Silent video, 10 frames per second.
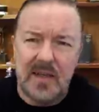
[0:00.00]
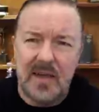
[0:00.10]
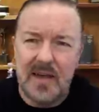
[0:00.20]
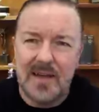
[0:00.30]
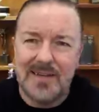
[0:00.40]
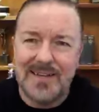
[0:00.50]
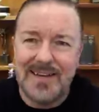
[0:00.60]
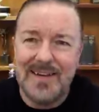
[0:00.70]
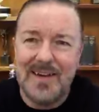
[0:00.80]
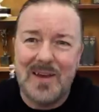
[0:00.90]

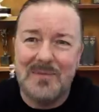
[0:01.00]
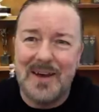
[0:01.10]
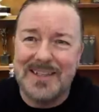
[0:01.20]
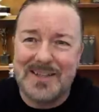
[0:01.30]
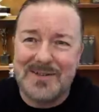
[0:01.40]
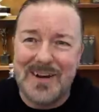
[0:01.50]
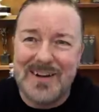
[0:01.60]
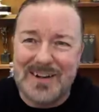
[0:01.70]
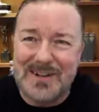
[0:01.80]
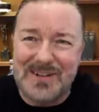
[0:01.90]
I might
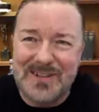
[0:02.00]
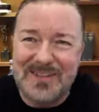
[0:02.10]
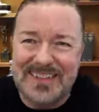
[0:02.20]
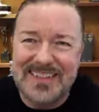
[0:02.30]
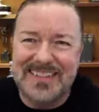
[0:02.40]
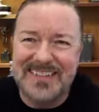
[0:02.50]
struggle.